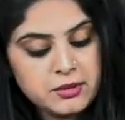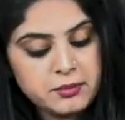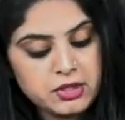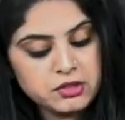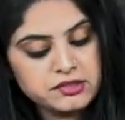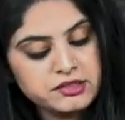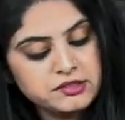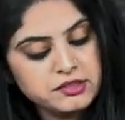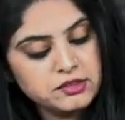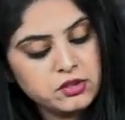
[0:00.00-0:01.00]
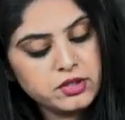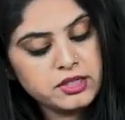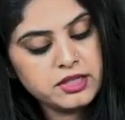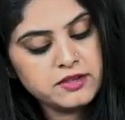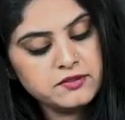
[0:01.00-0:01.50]
Because this is
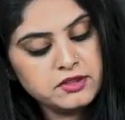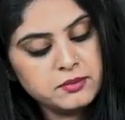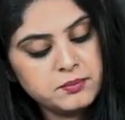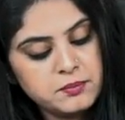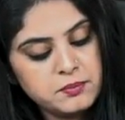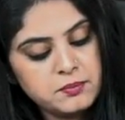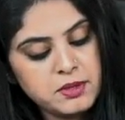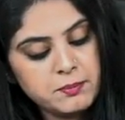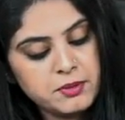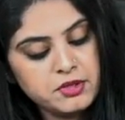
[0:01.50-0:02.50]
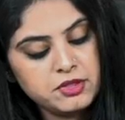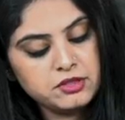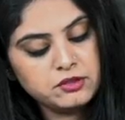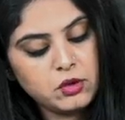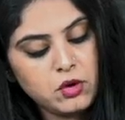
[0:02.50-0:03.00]
gonna give the
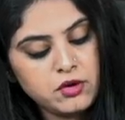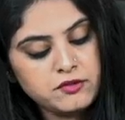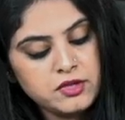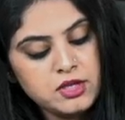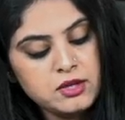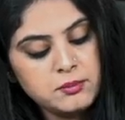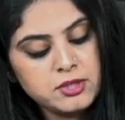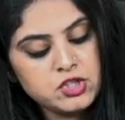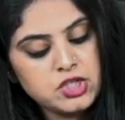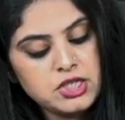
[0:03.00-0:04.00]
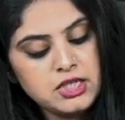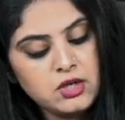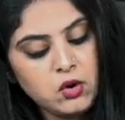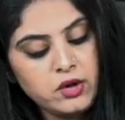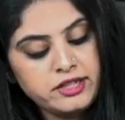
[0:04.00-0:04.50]
appearance of machine
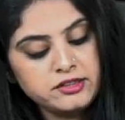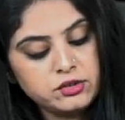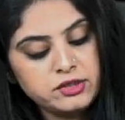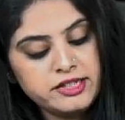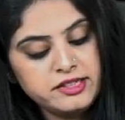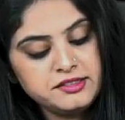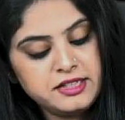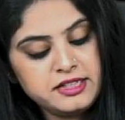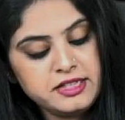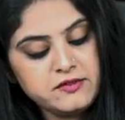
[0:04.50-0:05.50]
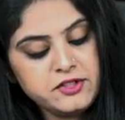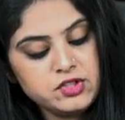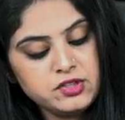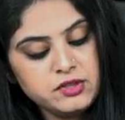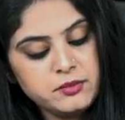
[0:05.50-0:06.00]
oil. So they say that which
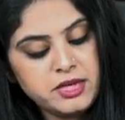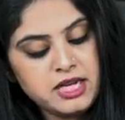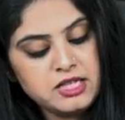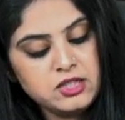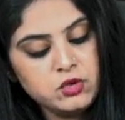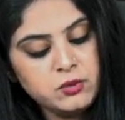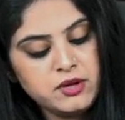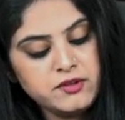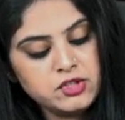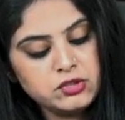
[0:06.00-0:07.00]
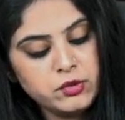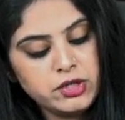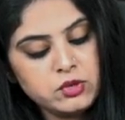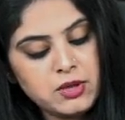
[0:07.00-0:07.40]
is the brain tumor which is going to